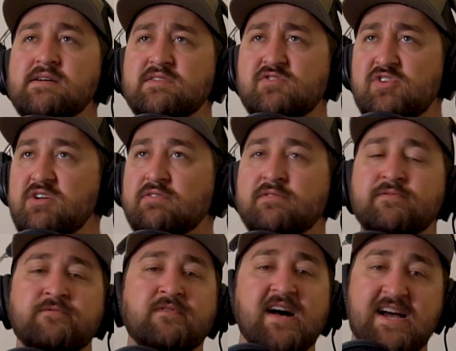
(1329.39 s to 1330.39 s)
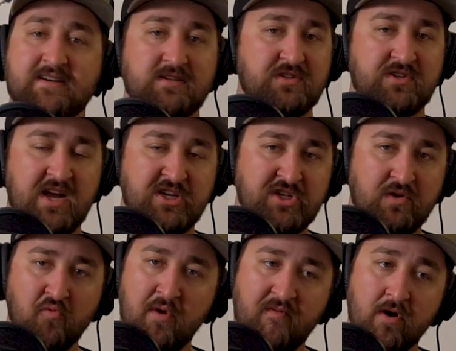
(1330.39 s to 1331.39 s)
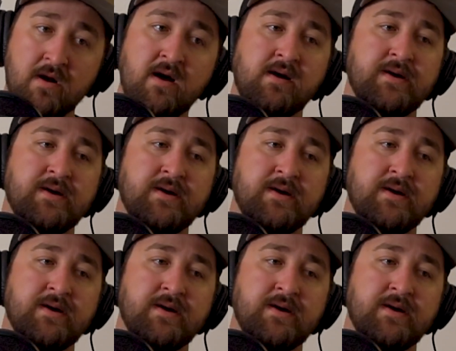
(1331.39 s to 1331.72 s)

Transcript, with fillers: still, flat section of river.